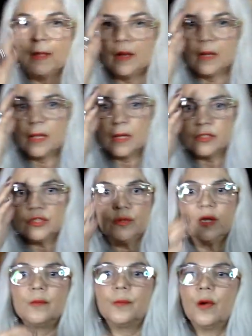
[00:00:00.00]
Again, I do
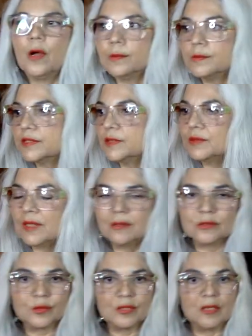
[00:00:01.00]
have problems
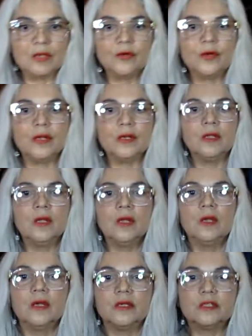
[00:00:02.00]
sometimes with the internet,
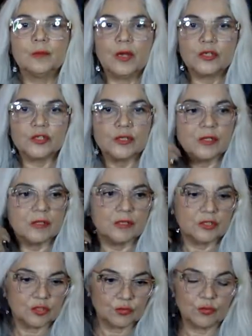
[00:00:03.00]
especially in
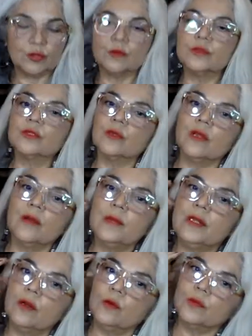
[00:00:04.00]
this room. So let
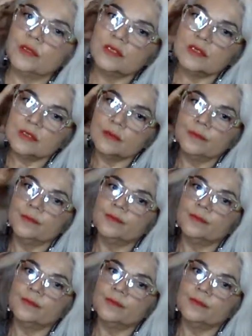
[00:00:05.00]
me know, please.